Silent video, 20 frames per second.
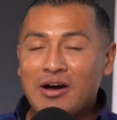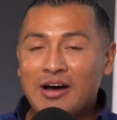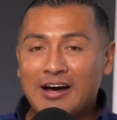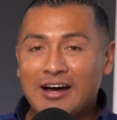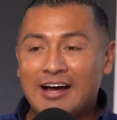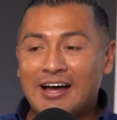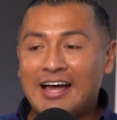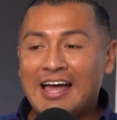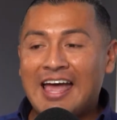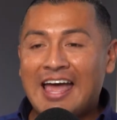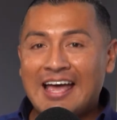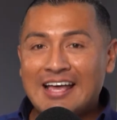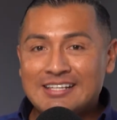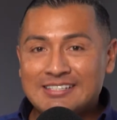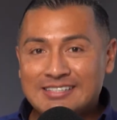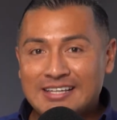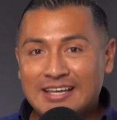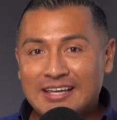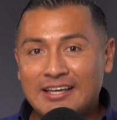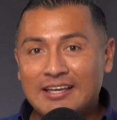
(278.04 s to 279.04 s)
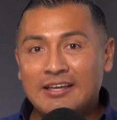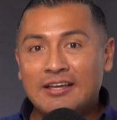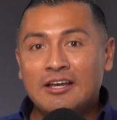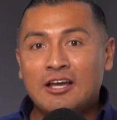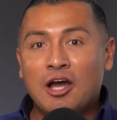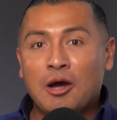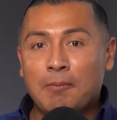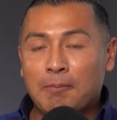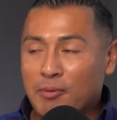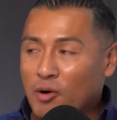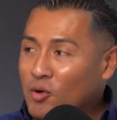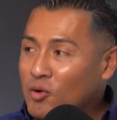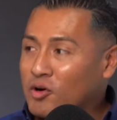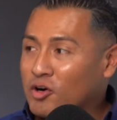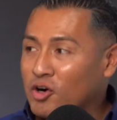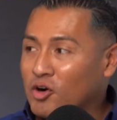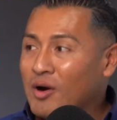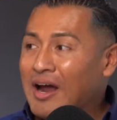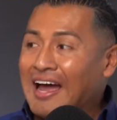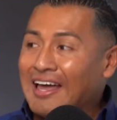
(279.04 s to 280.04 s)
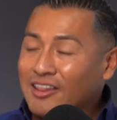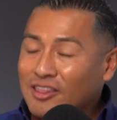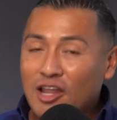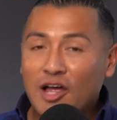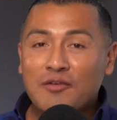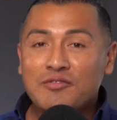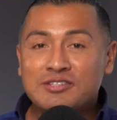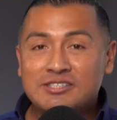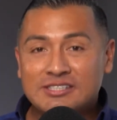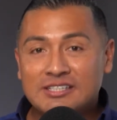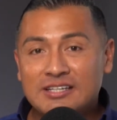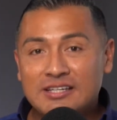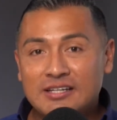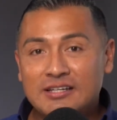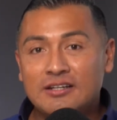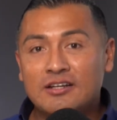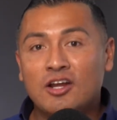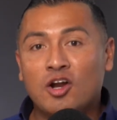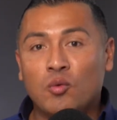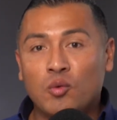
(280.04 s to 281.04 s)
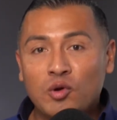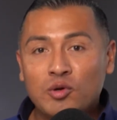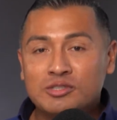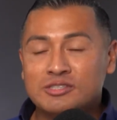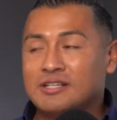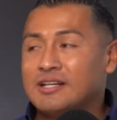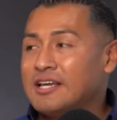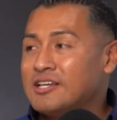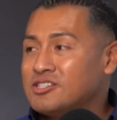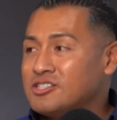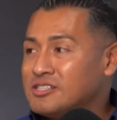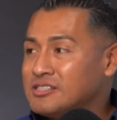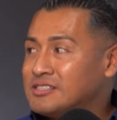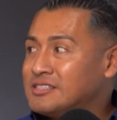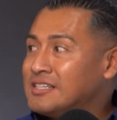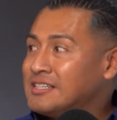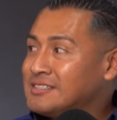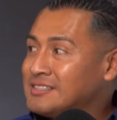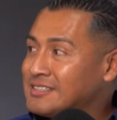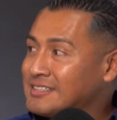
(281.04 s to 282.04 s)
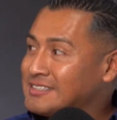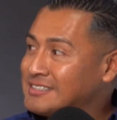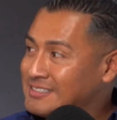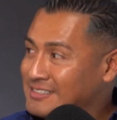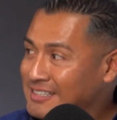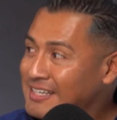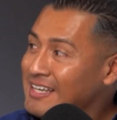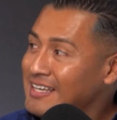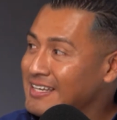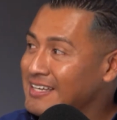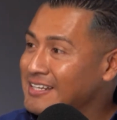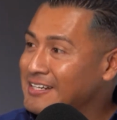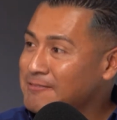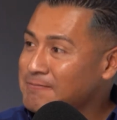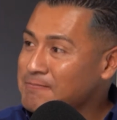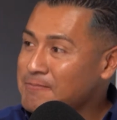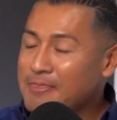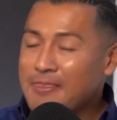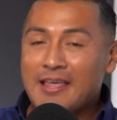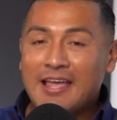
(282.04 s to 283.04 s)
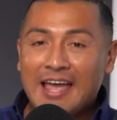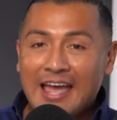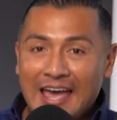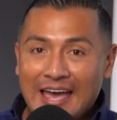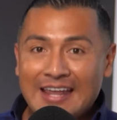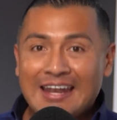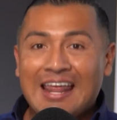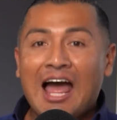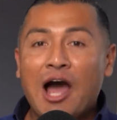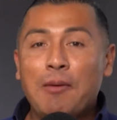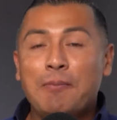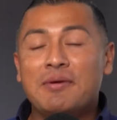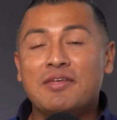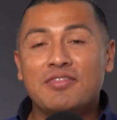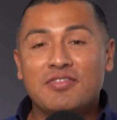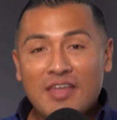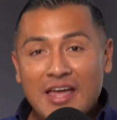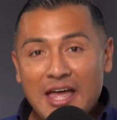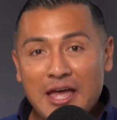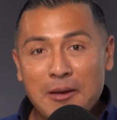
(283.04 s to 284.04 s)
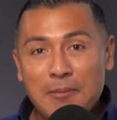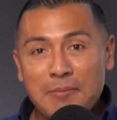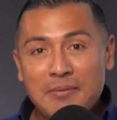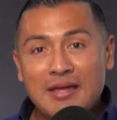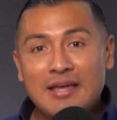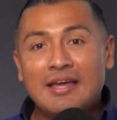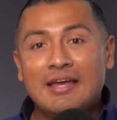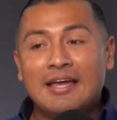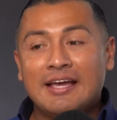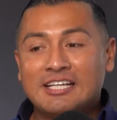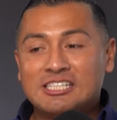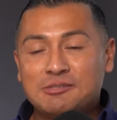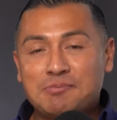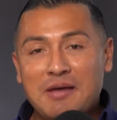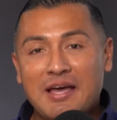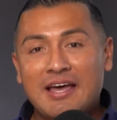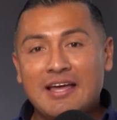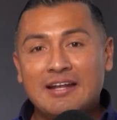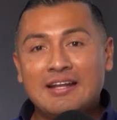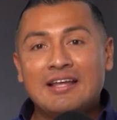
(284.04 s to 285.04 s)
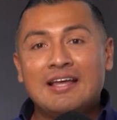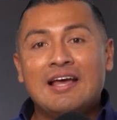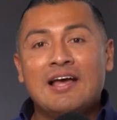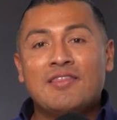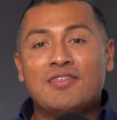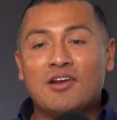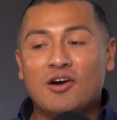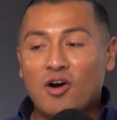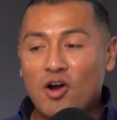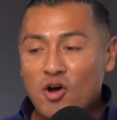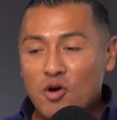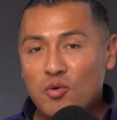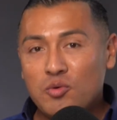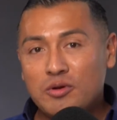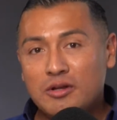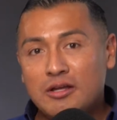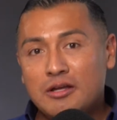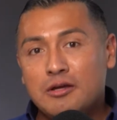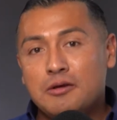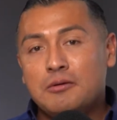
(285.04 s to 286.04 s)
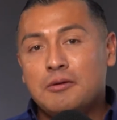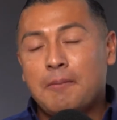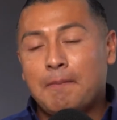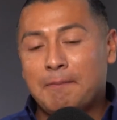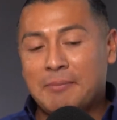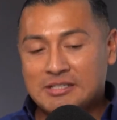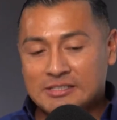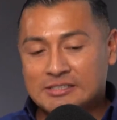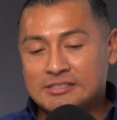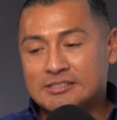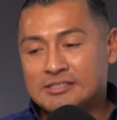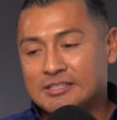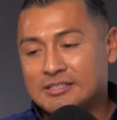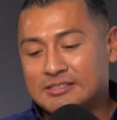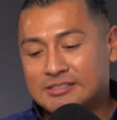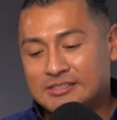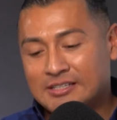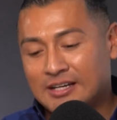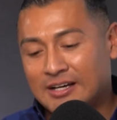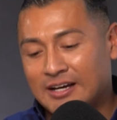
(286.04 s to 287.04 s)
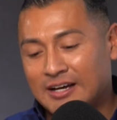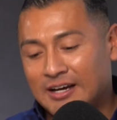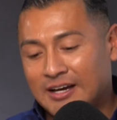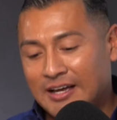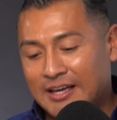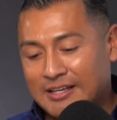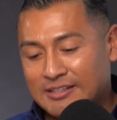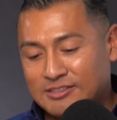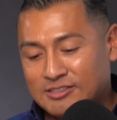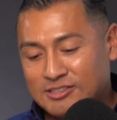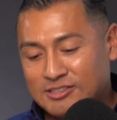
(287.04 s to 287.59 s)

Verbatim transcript: uh, as a broker, I love seeing real estate agents succeed and helping them expand their own businesses. Uh, and